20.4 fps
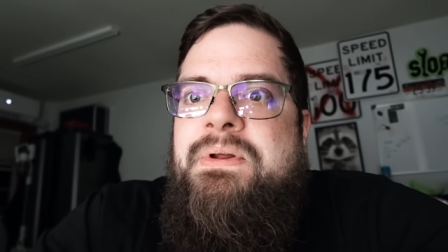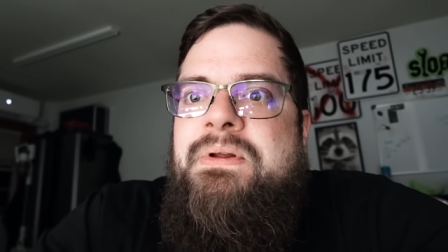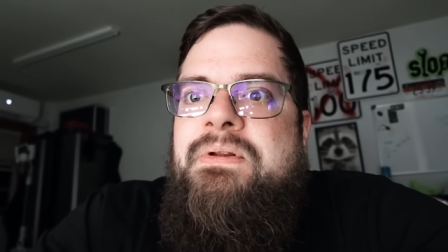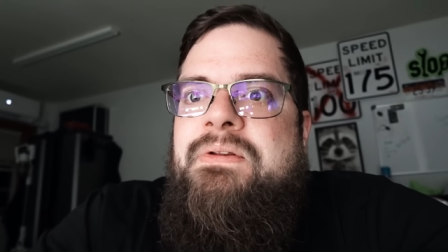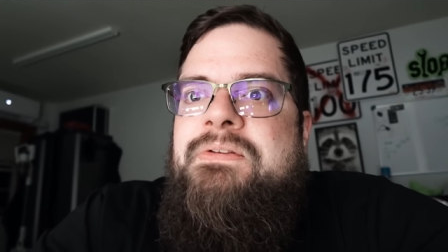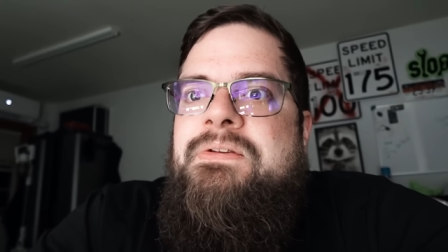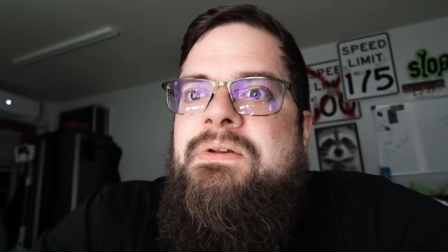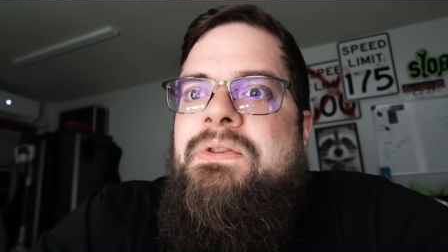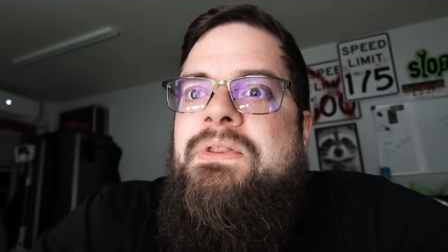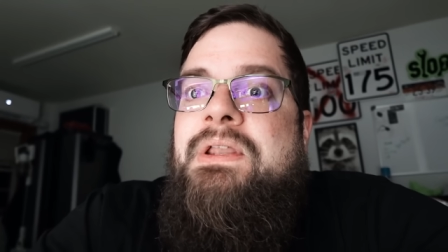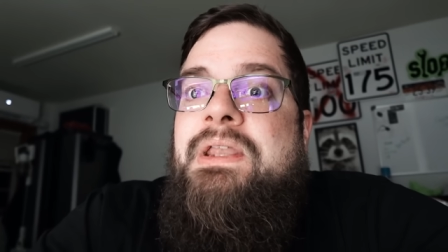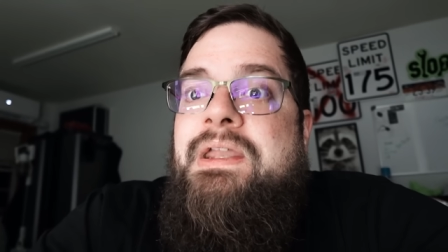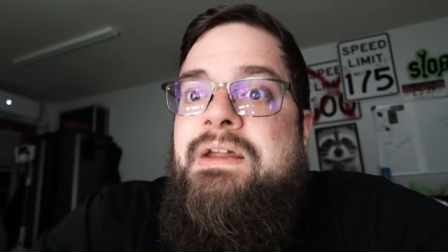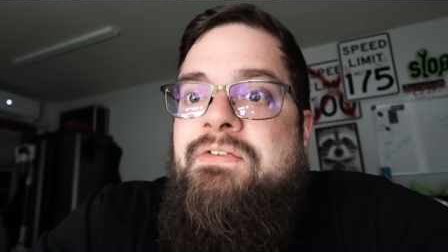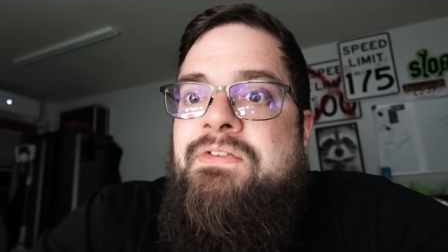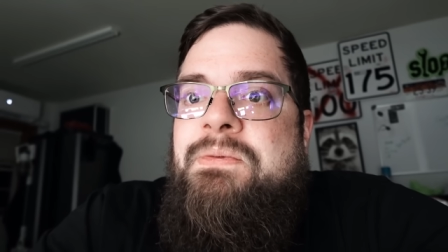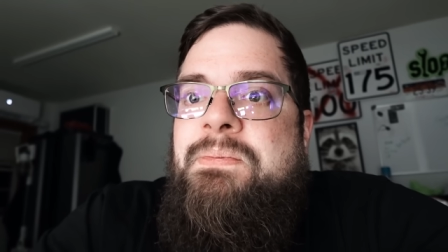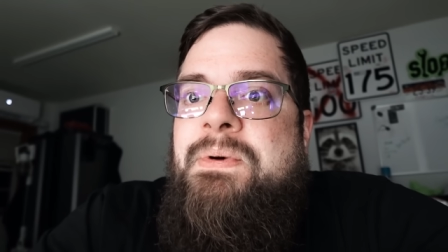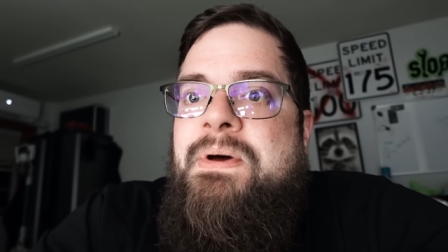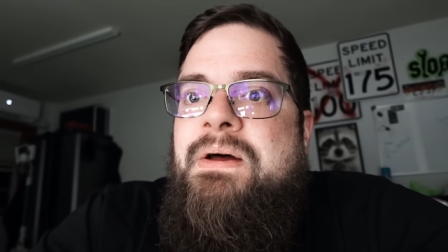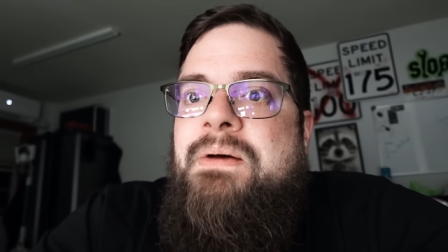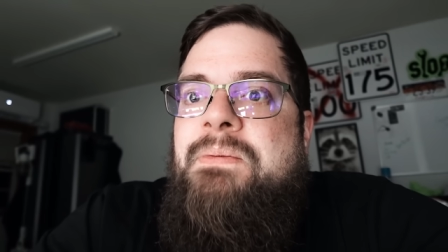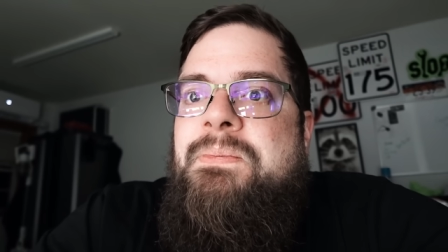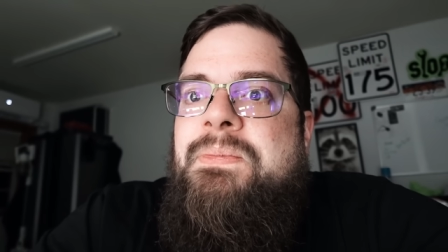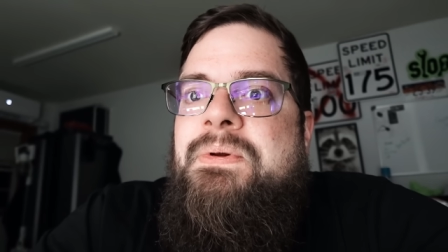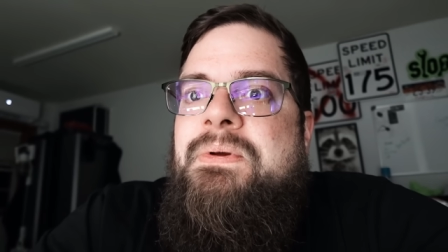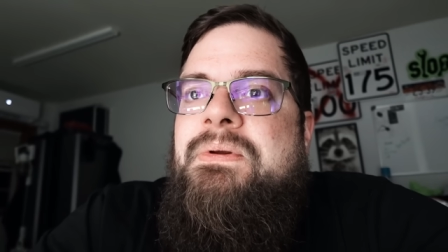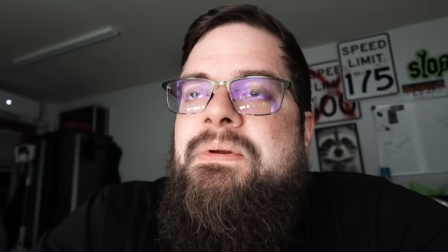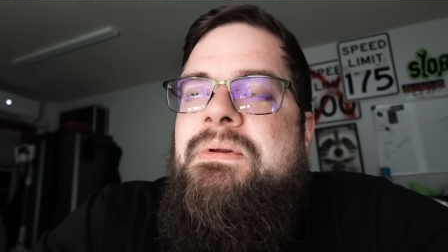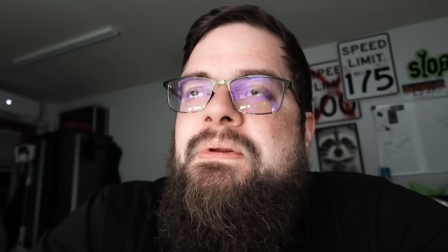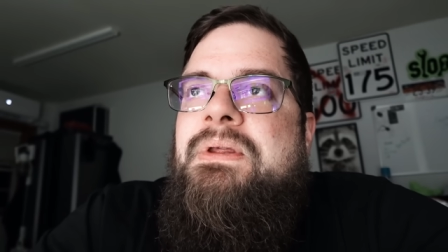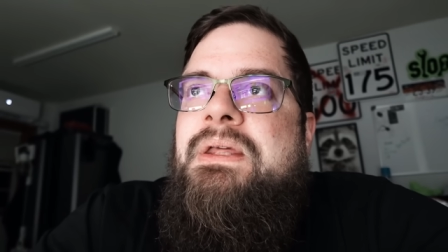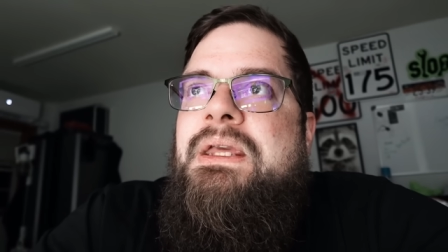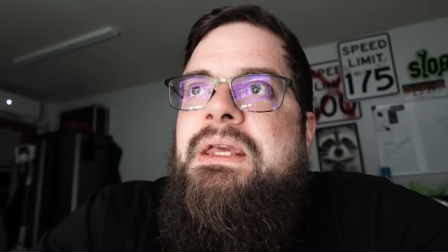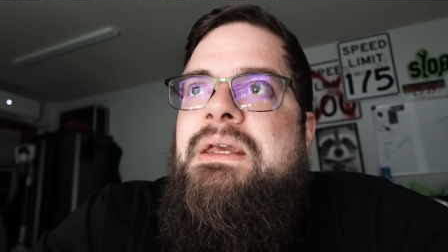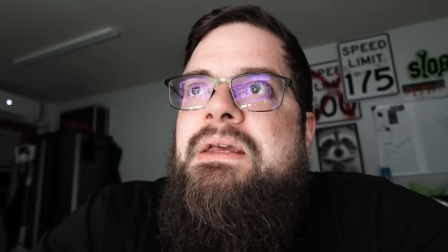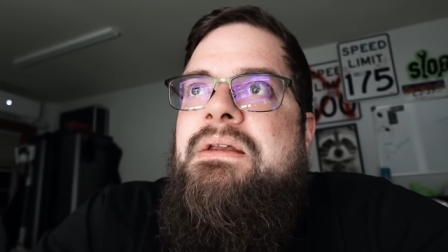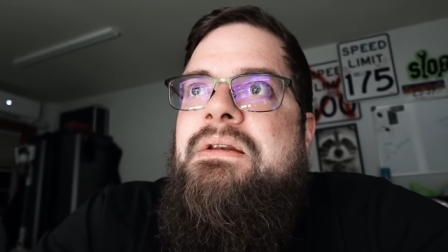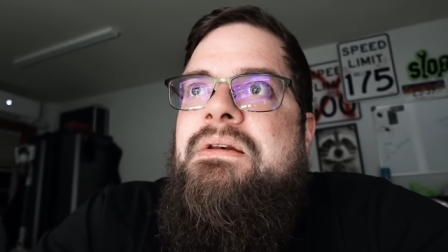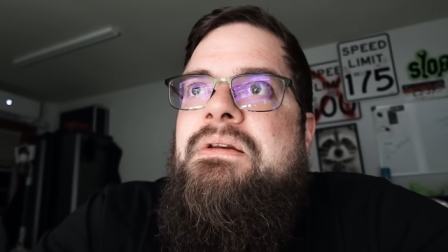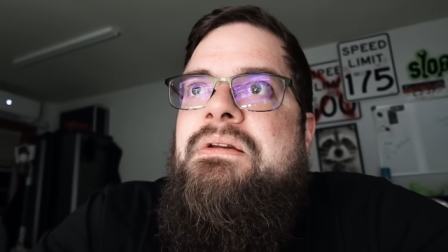So the lift pump
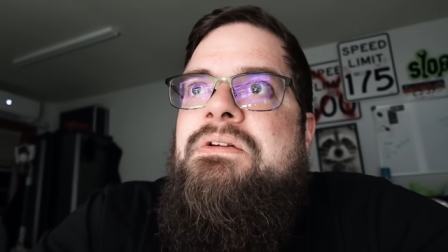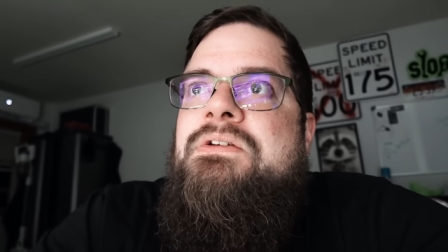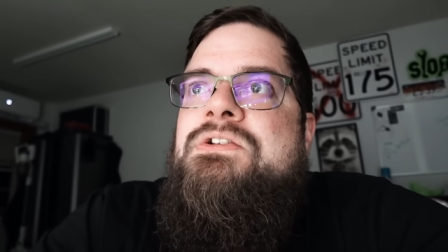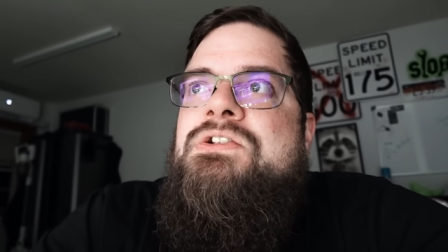and